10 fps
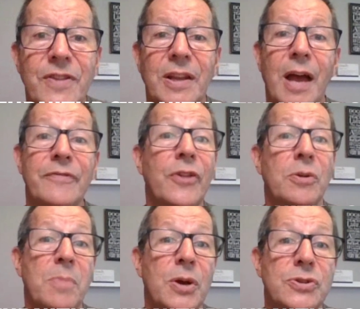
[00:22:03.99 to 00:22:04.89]
the
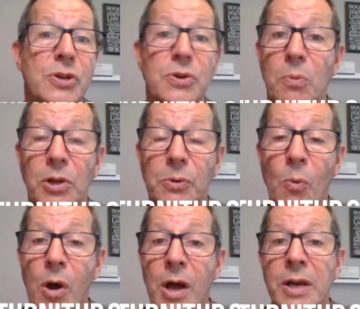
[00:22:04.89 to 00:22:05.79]
Lifelong Marriage That You Really
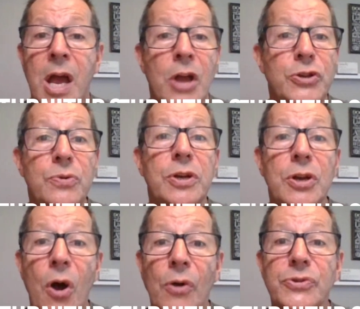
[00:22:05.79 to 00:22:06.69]
Want. You
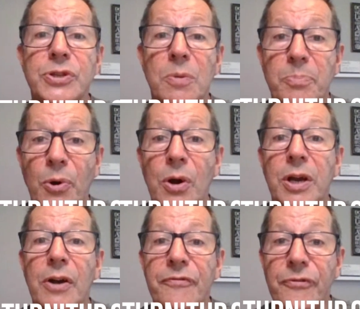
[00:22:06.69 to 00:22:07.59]
can also
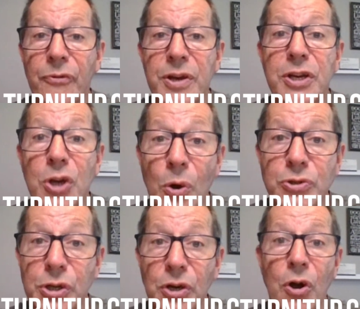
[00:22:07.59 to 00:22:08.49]
book a free
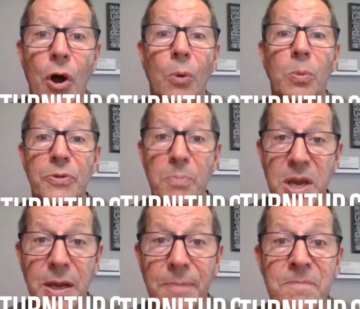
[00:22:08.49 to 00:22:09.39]
coaching call with
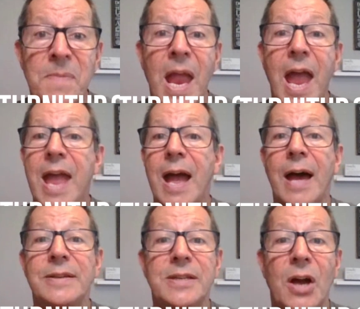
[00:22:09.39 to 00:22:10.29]
me.
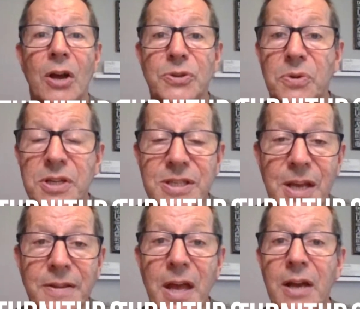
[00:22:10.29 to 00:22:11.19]
And you can
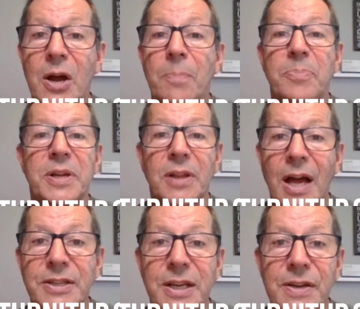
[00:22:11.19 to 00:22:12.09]
set that up. Be
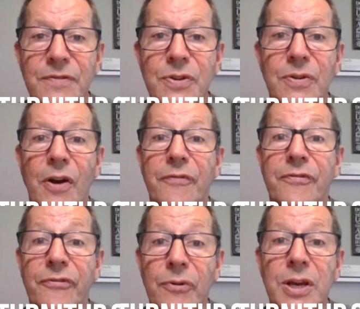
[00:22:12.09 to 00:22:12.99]
glad to give you a
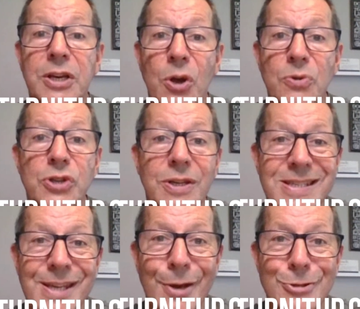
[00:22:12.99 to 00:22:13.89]
free coaching
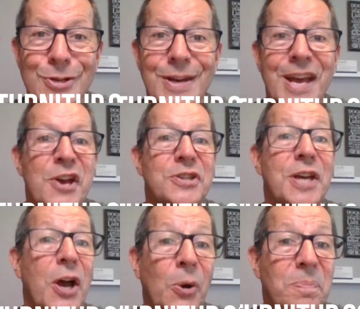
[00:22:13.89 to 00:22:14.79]
session
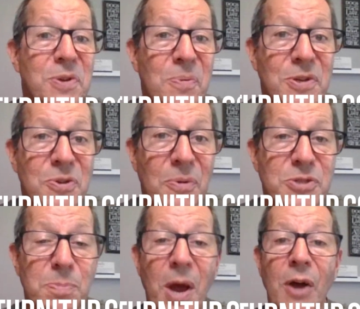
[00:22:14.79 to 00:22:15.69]
to help you and your
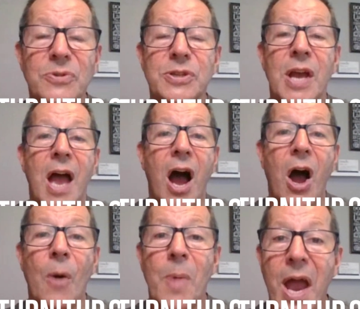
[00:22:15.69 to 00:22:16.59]
spouse
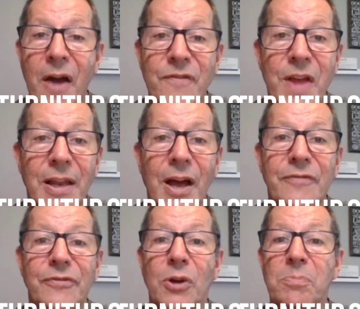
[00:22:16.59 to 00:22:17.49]
have that
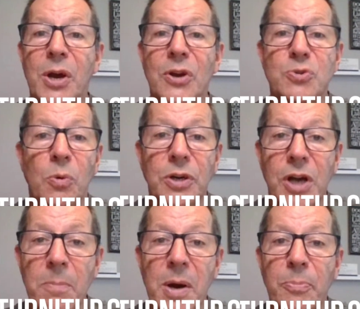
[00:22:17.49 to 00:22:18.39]
lifelong marriage. We'll
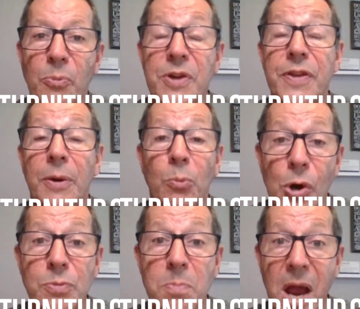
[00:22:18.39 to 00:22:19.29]
come up with a
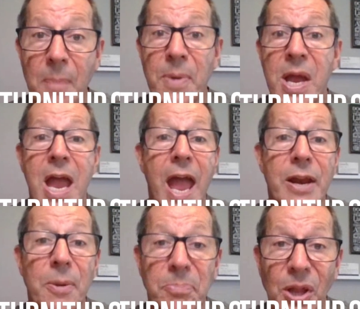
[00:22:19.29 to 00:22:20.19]
roadmap
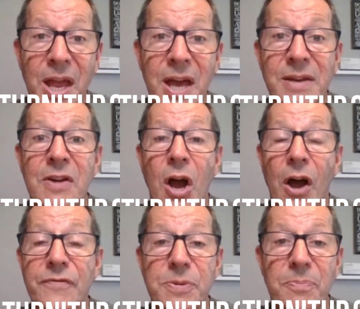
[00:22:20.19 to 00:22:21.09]
and a plan
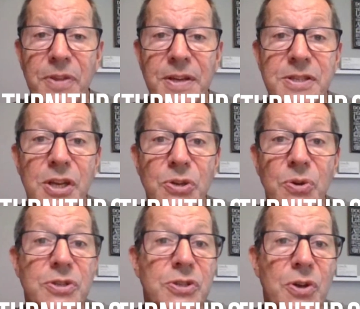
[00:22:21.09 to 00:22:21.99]
of some things that you
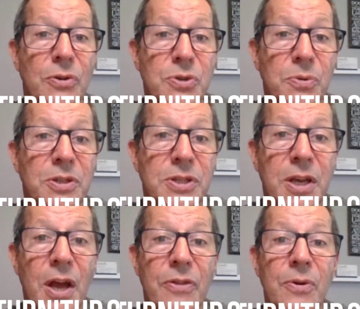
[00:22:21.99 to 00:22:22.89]
can start doing
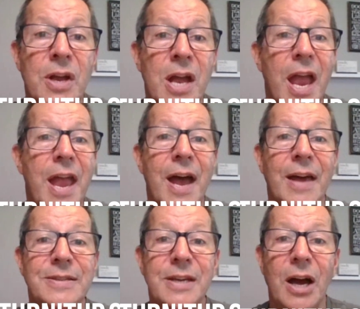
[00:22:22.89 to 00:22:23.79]
together.
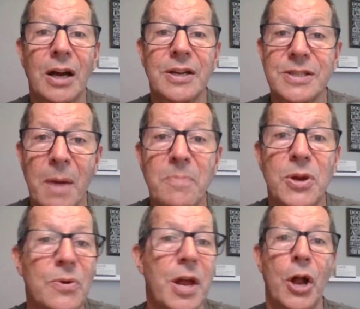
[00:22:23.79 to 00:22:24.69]
And because I'm
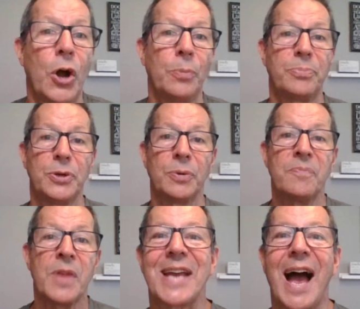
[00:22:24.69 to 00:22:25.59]
here to help you.
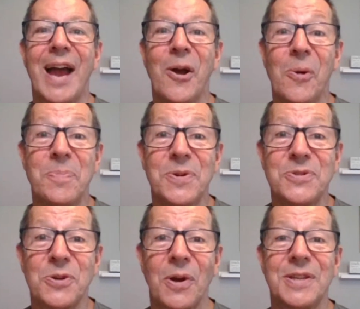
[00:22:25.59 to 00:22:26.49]
I hope you
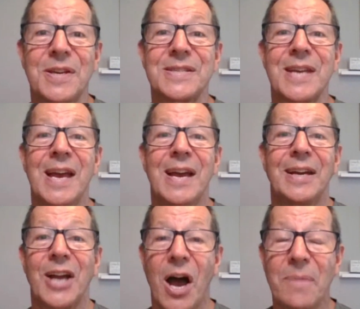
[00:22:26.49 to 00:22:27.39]
enjoyed this.
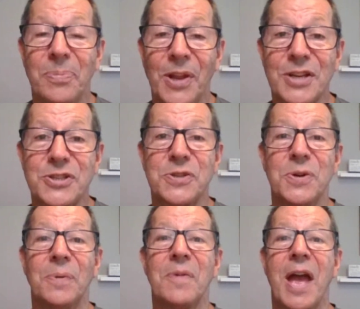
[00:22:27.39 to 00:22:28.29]
God bless
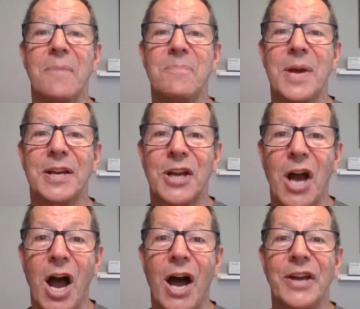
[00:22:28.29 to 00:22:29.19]
you, and may
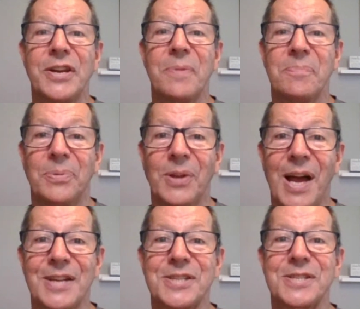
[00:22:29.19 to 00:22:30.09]
God
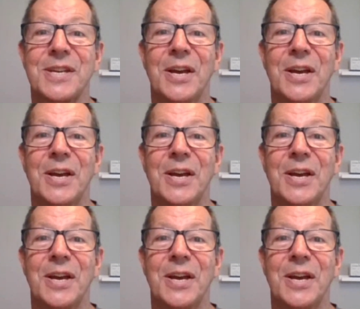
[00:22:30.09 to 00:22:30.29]
bless